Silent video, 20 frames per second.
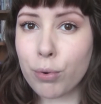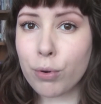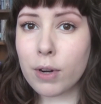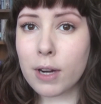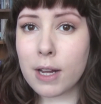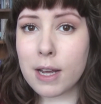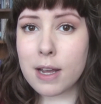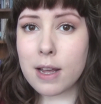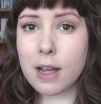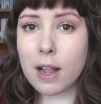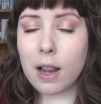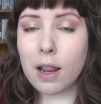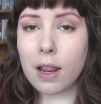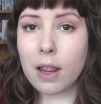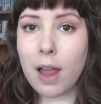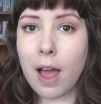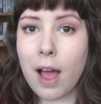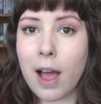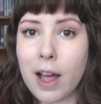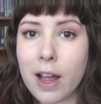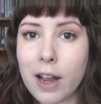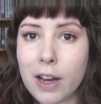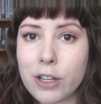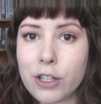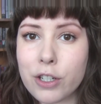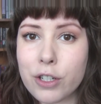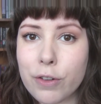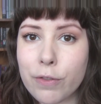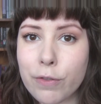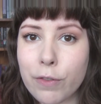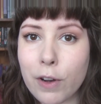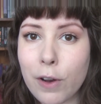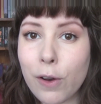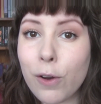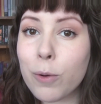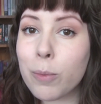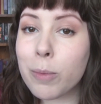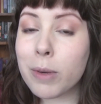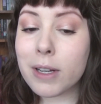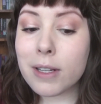pretty large,
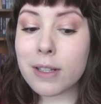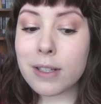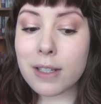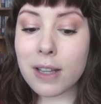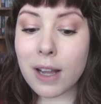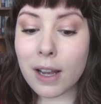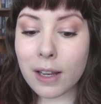voluminous